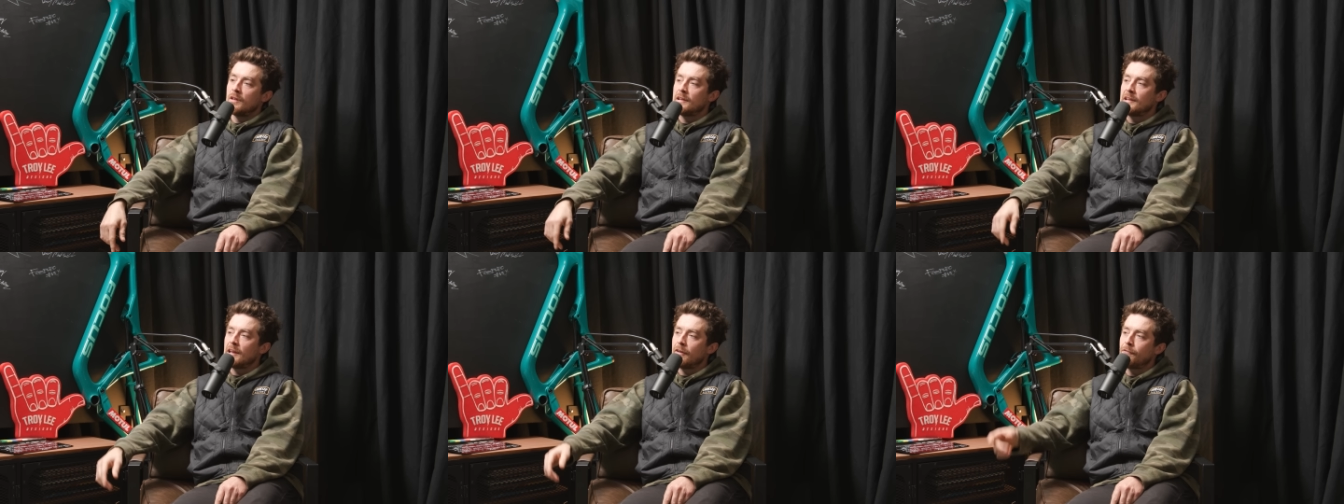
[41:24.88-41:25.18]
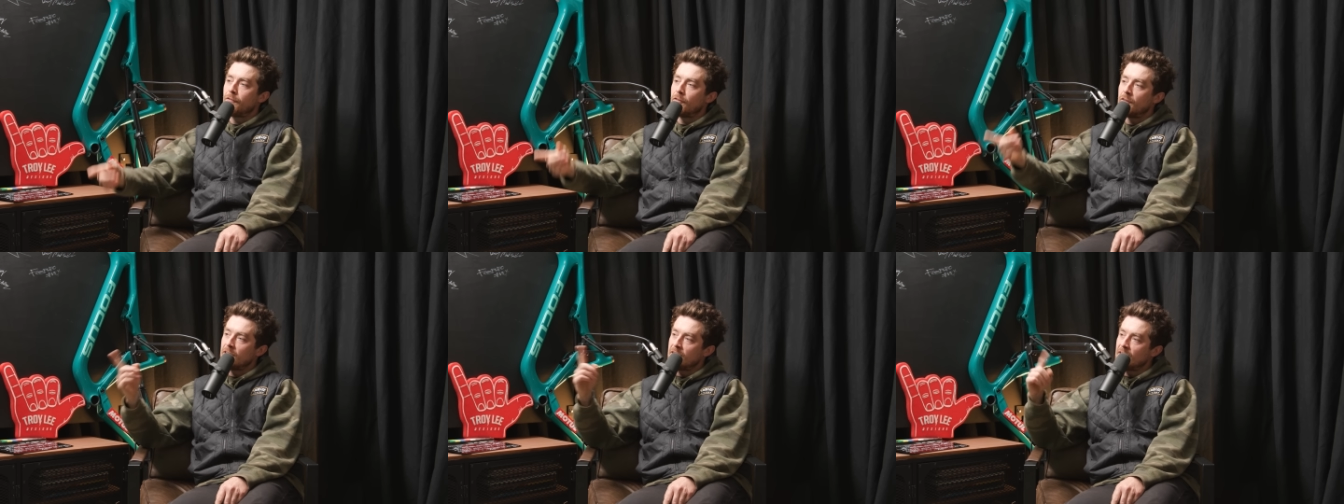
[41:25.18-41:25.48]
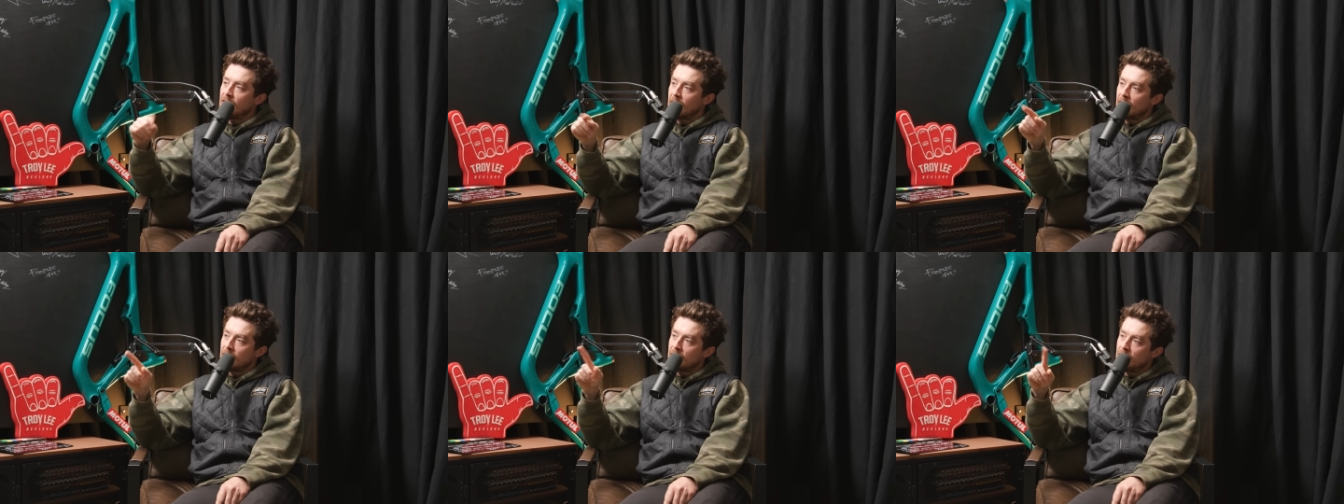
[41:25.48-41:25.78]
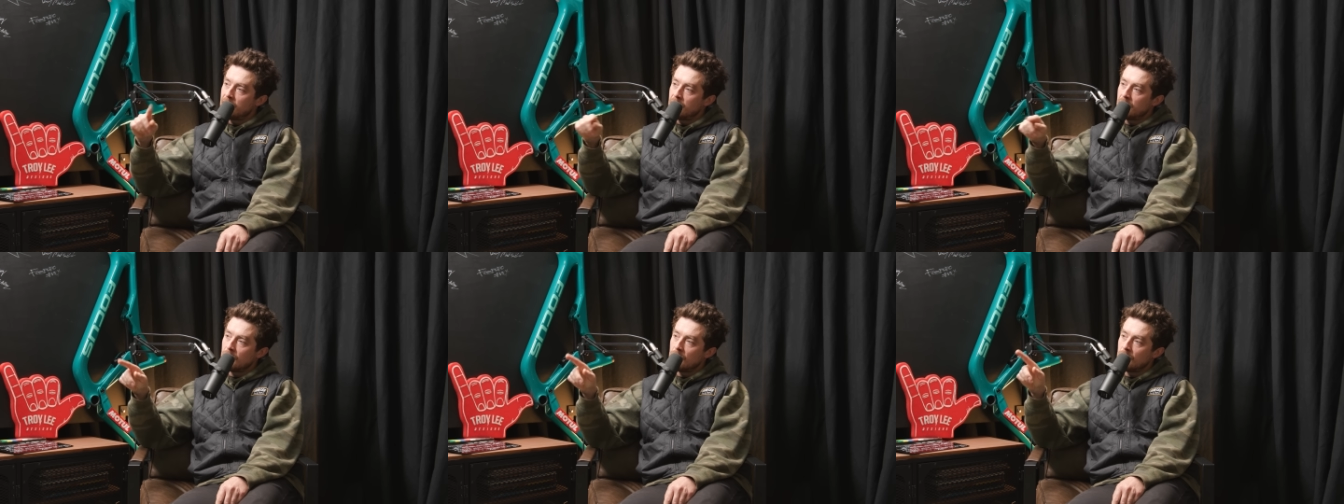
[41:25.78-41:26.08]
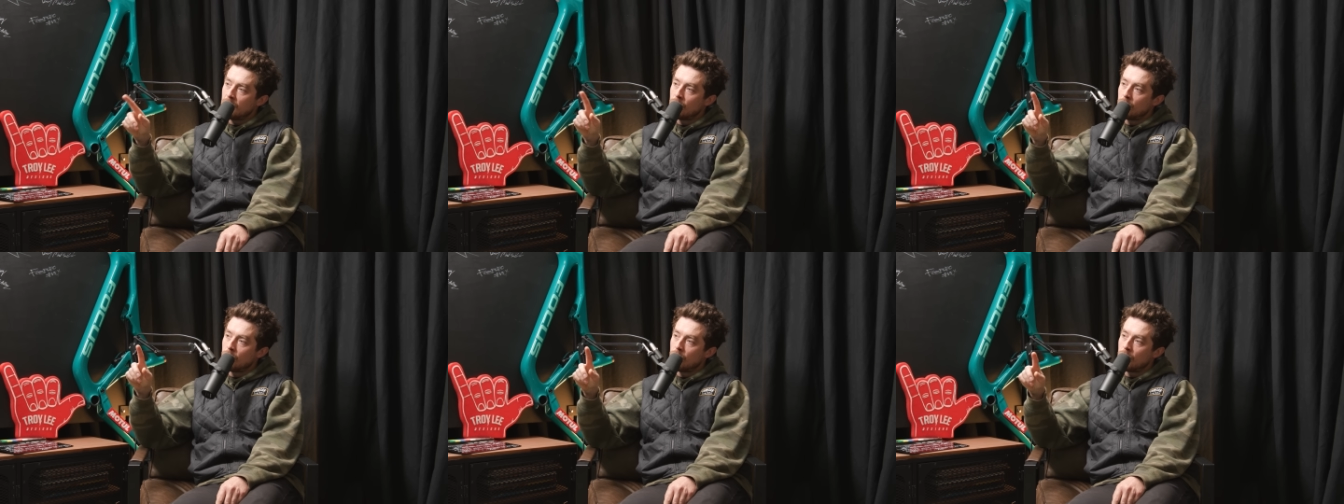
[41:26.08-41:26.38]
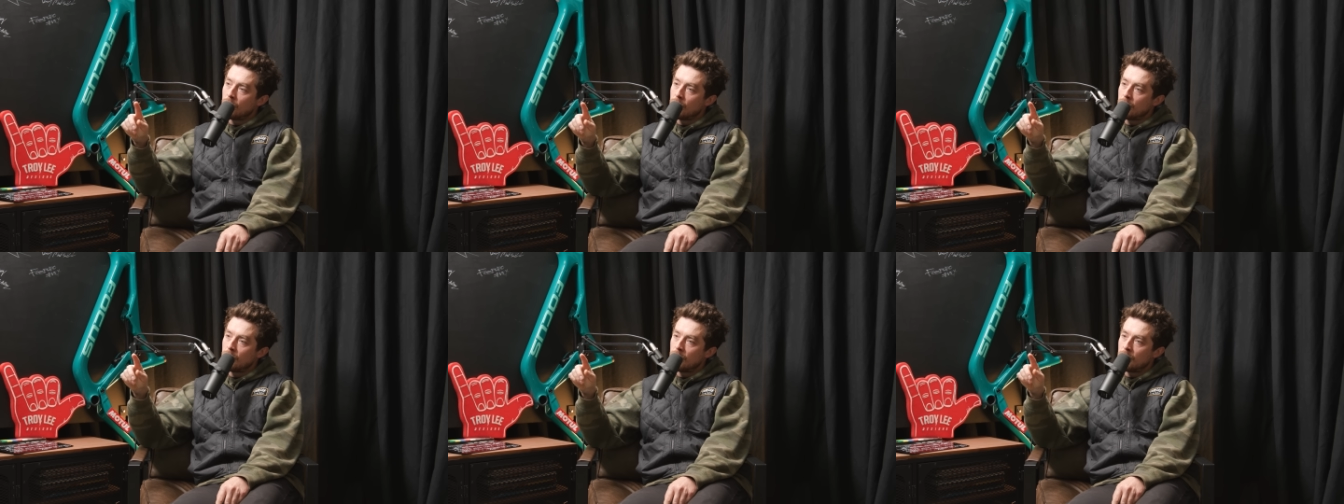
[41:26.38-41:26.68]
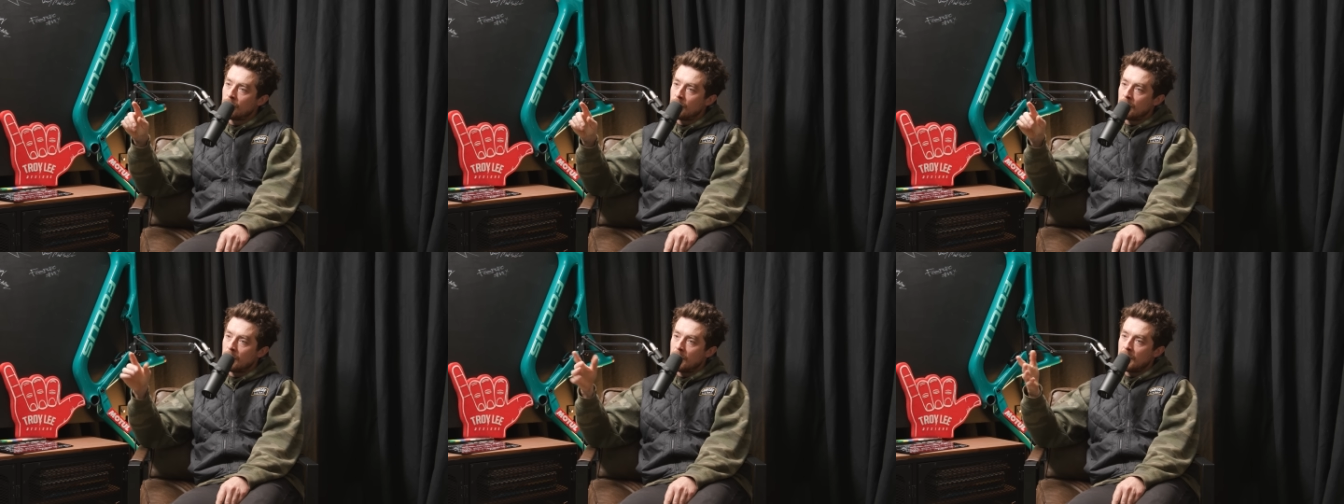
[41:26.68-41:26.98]
the difference is
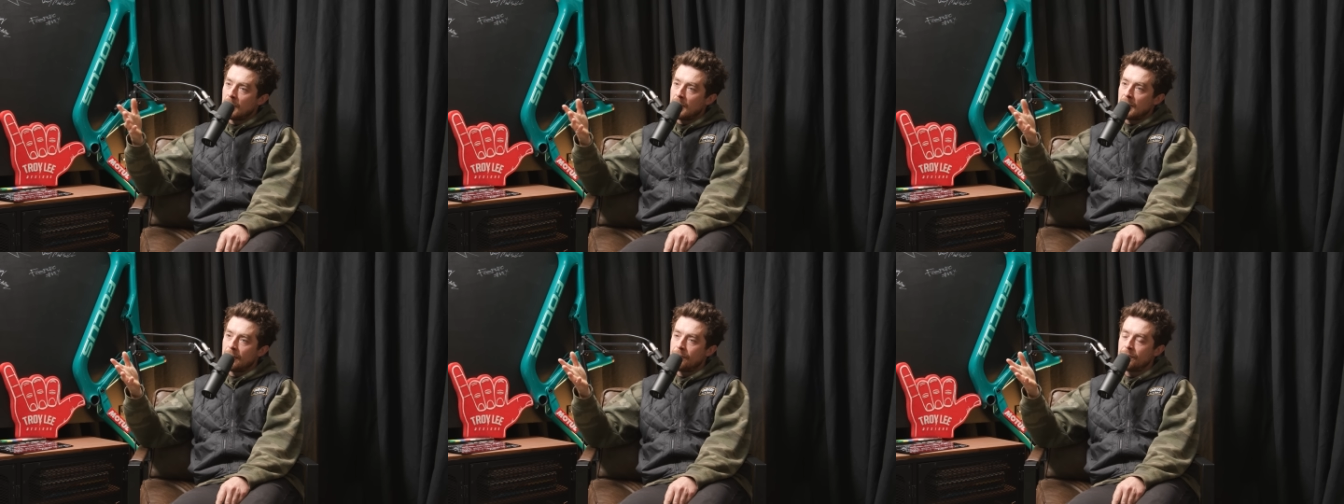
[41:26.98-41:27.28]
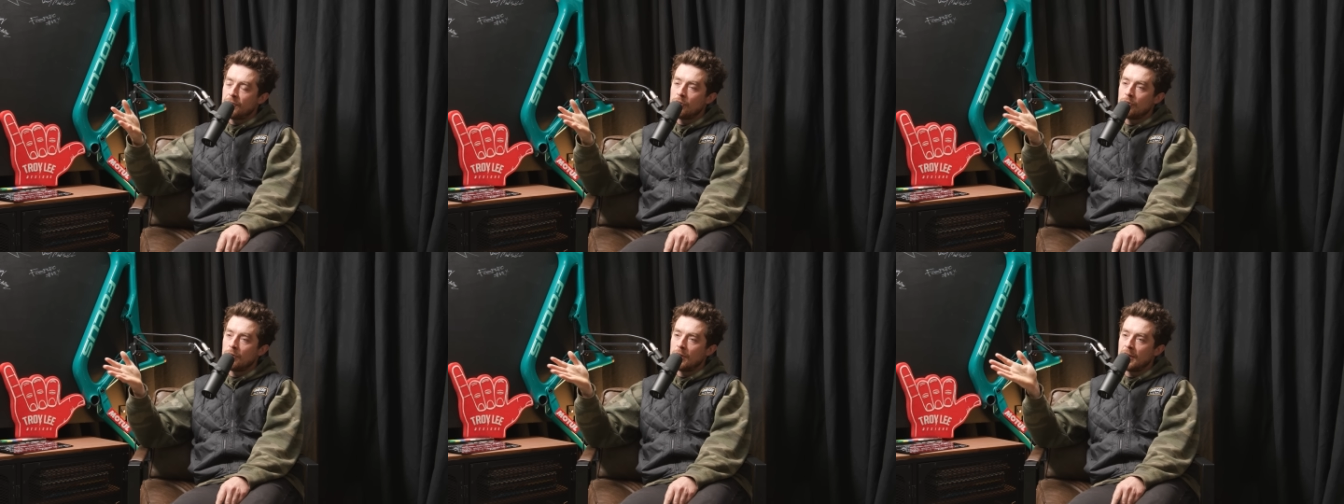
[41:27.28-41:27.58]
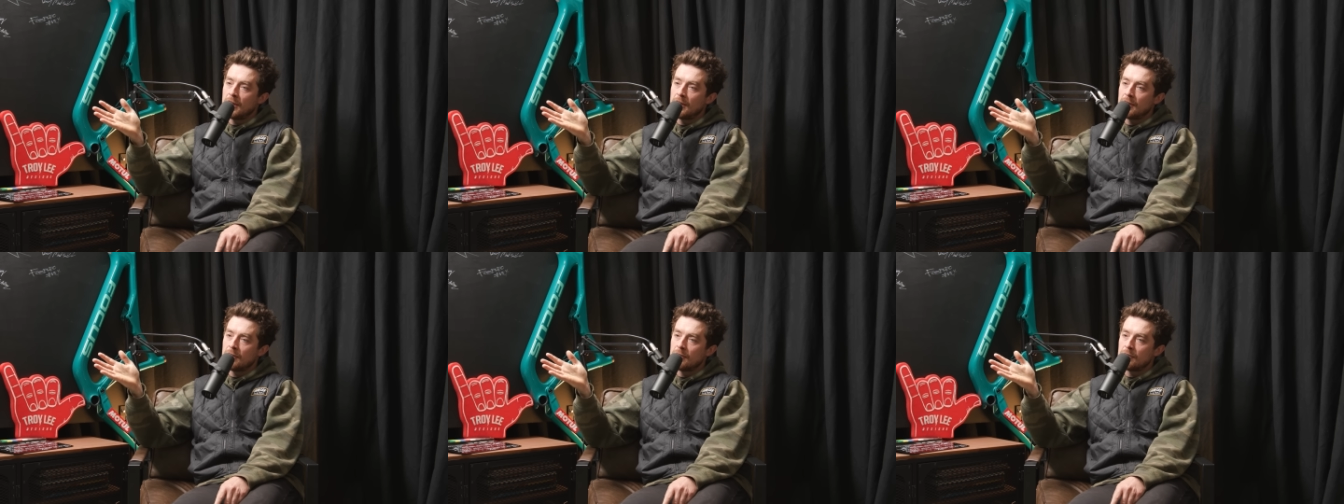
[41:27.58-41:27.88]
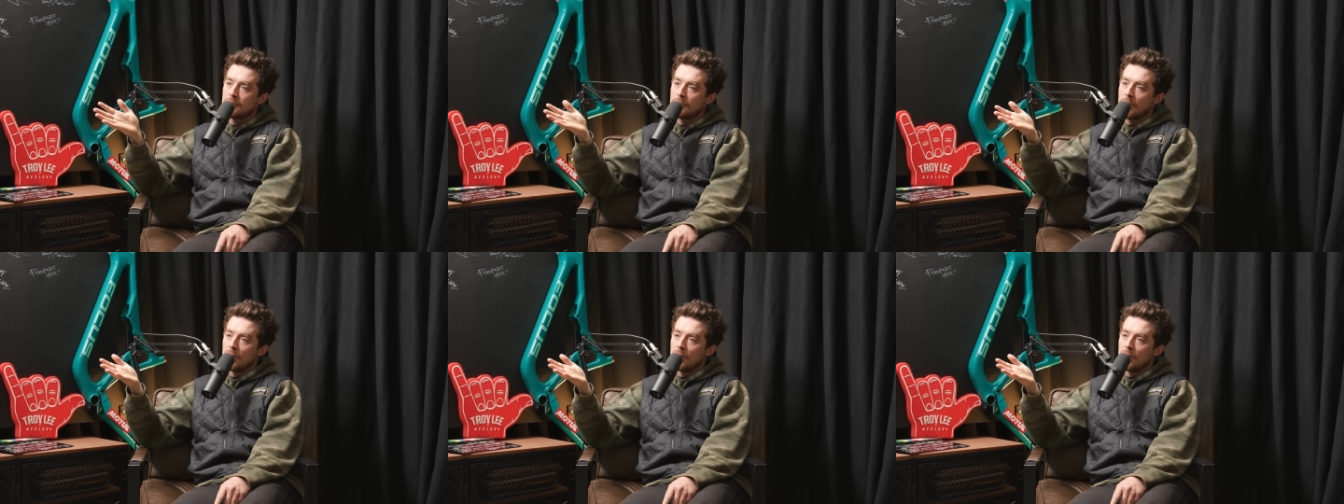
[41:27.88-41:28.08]
if you hit,